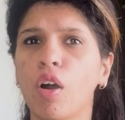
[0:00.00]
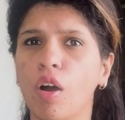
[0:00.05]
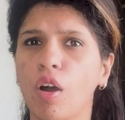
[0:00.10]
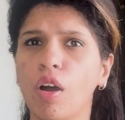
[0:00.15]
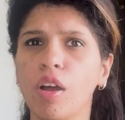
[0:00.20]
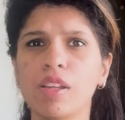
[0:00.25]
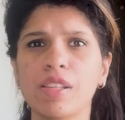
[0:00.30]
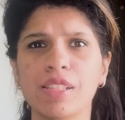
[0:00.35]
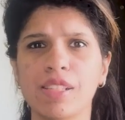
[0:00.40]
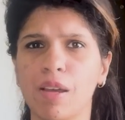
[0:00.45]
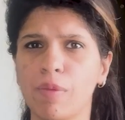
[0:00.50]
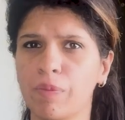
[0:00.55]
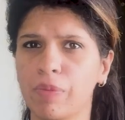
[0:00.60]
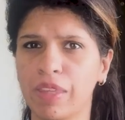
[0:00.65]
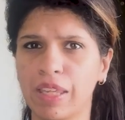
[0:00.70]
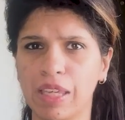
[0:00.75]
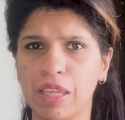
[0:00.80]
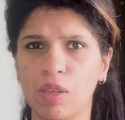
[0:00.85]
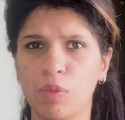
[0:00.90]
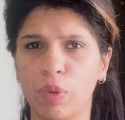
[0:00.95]
or some
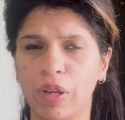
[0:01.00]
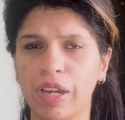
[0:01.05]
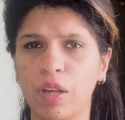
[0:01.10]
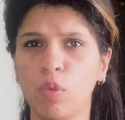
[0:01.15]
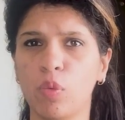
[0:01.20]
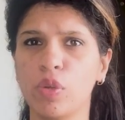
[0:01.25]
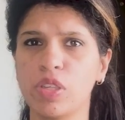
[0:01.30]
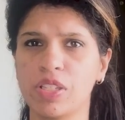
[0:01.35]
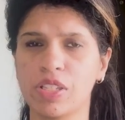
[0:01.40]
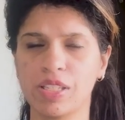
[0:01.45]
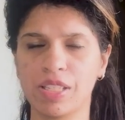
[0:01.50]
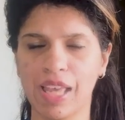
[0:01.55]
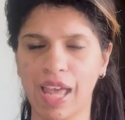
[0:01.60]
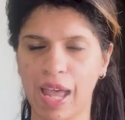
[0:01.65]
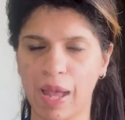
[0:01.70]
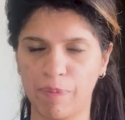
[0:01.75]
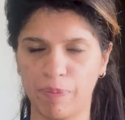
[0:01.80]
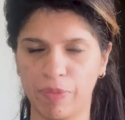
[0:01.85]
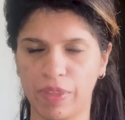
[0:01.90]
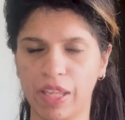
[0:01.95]
event which is
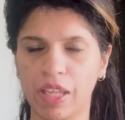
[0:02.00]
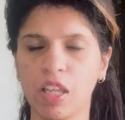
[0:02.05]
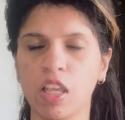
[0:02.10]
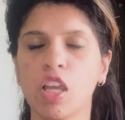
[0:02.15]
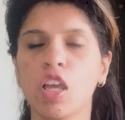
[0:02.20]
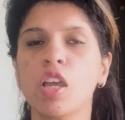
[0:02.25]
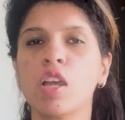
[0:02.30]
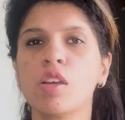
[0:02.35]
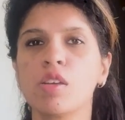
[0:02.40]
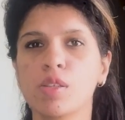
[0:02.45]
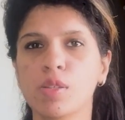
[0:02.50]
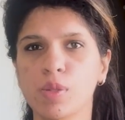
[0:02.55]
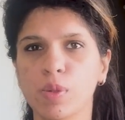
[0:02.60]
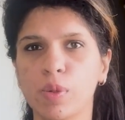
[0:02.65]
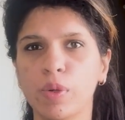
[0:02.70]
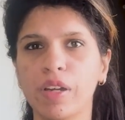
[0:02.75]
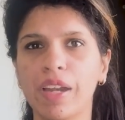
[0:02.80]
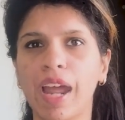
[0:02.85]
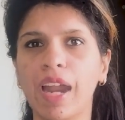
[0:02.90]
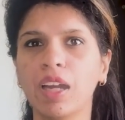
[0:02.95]
happening so
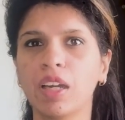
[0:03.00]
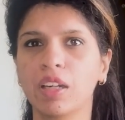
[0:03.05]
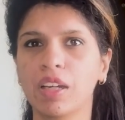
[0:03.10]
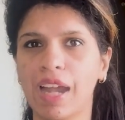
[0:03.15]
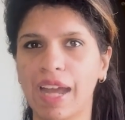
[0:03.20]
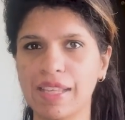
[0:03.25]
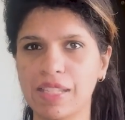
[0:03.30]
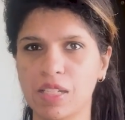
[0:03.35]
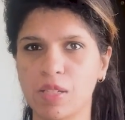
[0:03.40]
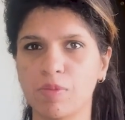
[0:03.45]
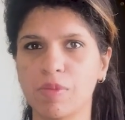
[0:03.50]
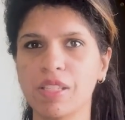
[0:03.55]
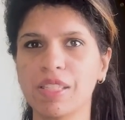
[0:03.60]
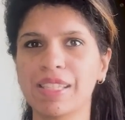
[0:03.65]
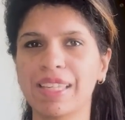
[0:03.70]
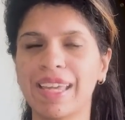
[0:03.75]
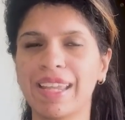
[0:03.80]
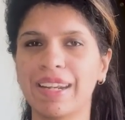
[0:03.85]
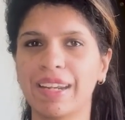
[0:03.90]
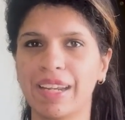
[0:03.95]
that customers
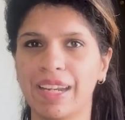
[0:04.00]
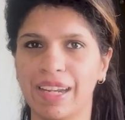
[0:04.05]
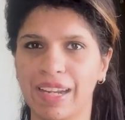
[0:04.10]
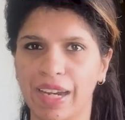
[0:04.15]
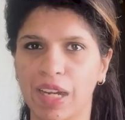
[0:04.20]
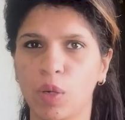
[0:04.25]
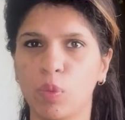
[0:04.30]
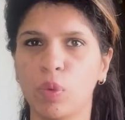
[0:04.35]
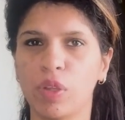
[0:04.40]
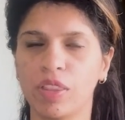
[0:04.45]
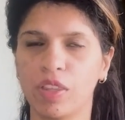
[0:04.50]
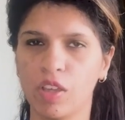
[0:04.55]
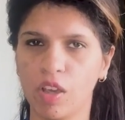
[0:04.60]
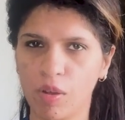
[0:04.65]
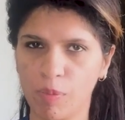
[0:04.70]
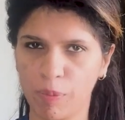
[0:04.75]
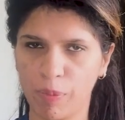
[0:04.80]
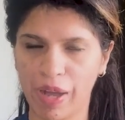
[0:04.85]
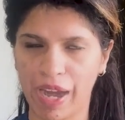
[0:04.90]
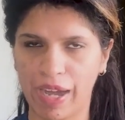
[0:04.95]
can relate with your
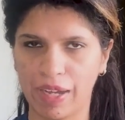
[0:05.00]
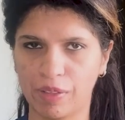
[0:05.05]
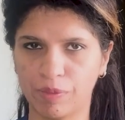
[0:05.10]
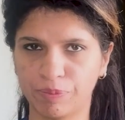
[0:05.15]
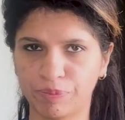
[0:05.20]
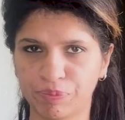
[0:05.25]
brand.